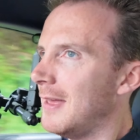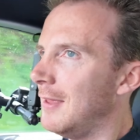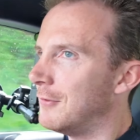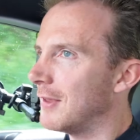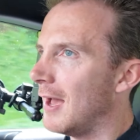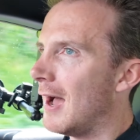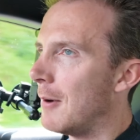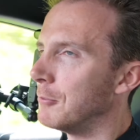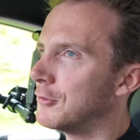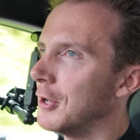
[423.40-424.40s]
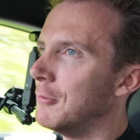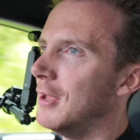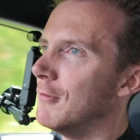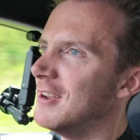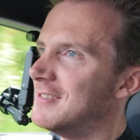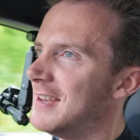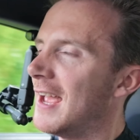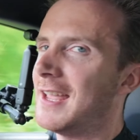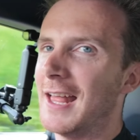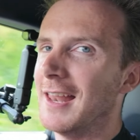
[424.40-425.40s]
It's absolutely
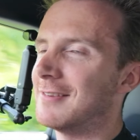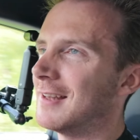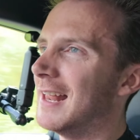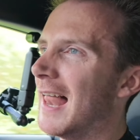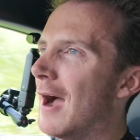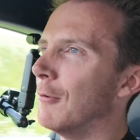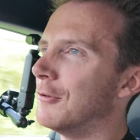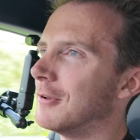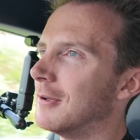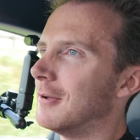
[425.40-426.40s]
ridiculously loud.